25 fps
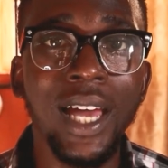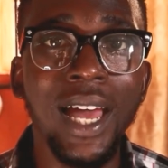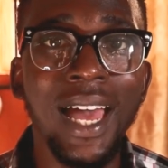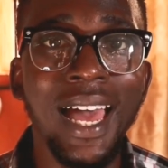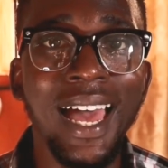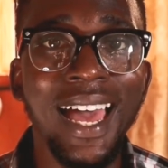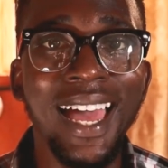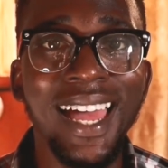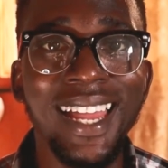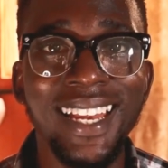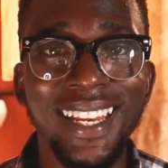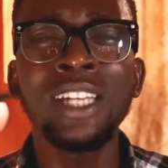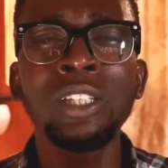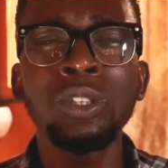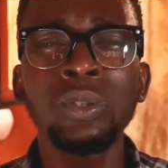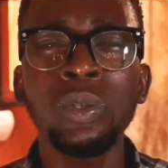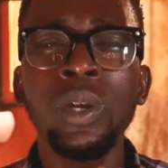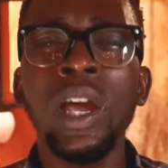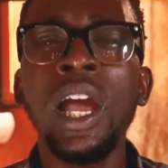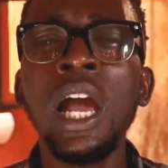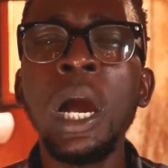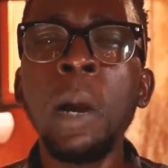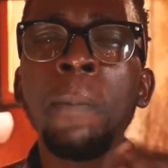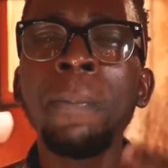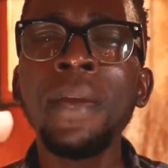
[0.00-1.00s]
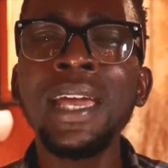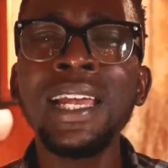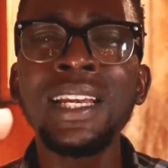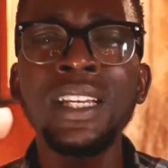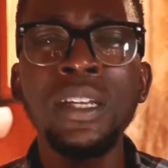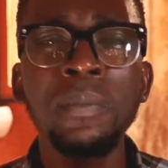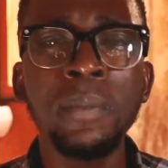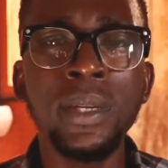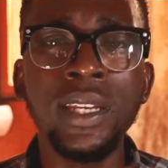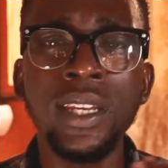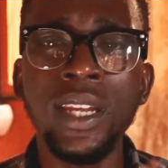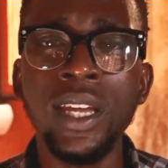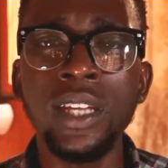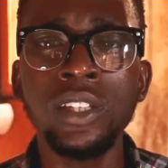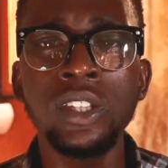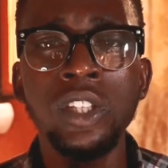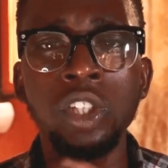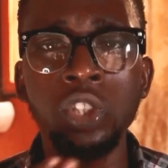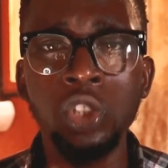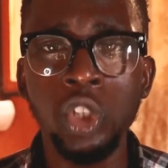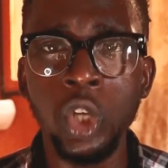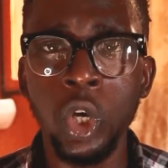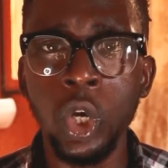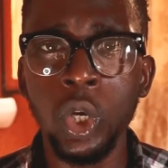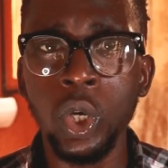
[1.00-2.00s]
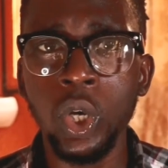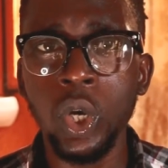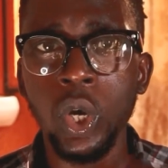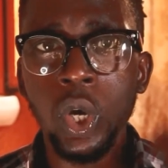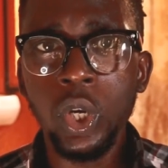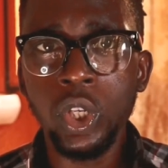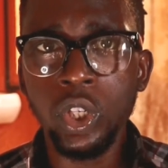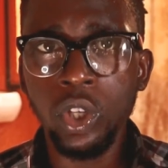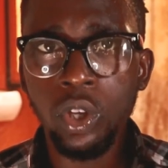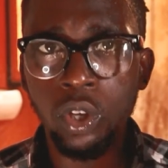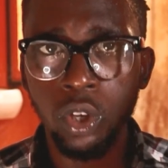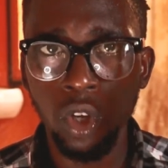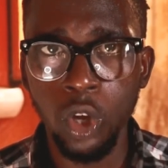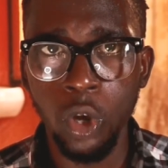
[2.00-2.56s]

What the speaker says: and it will help eliminate the junk on your